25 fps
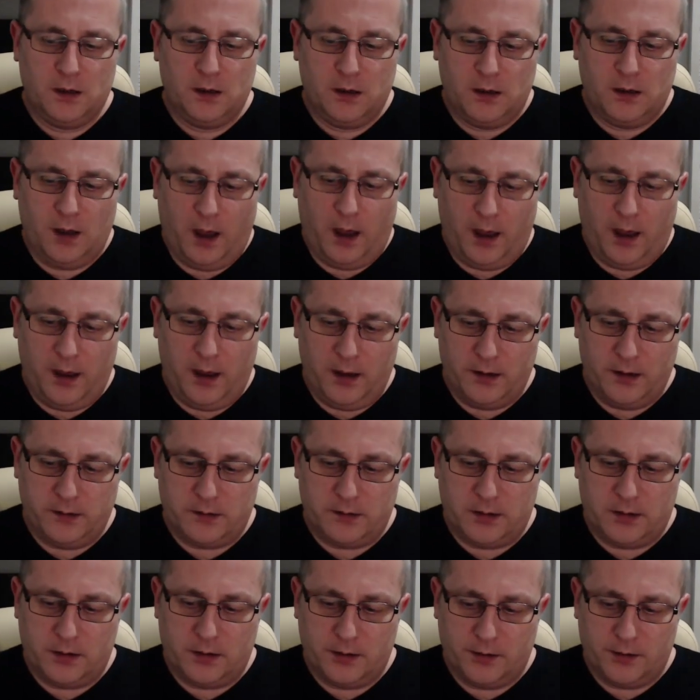
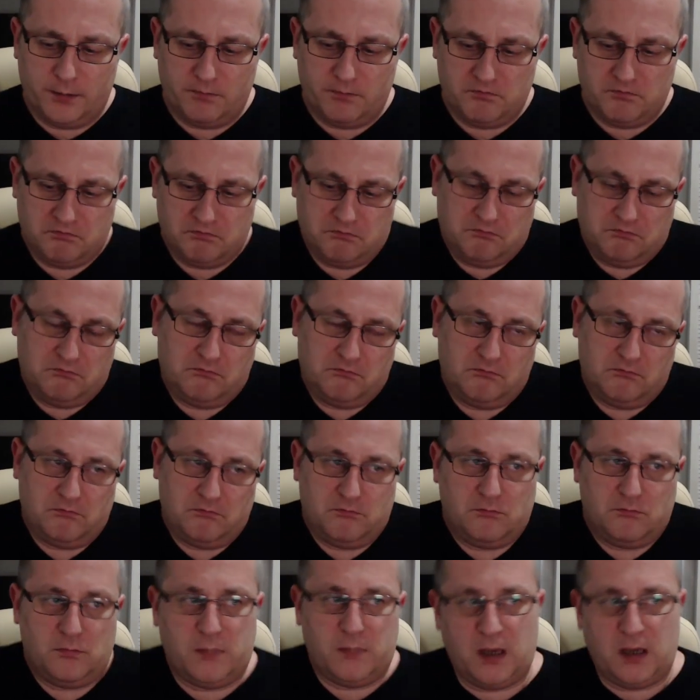And
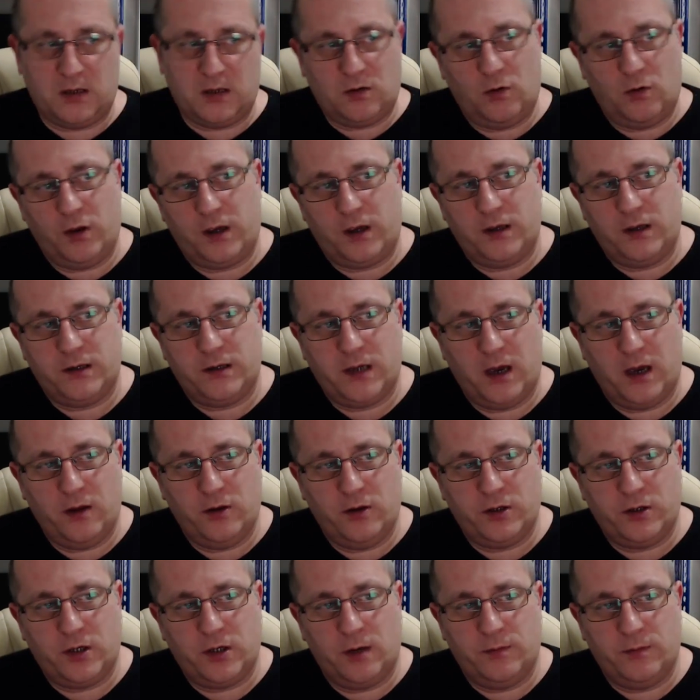that's all I can say on the
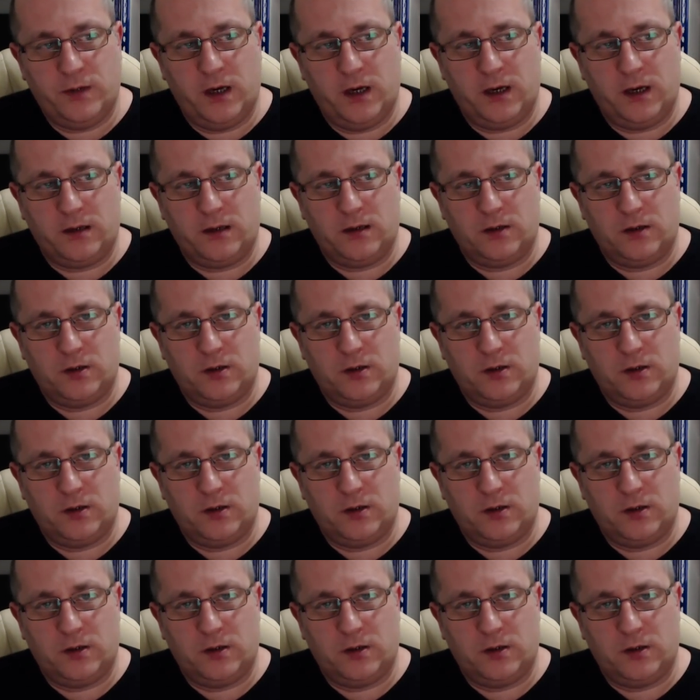subject.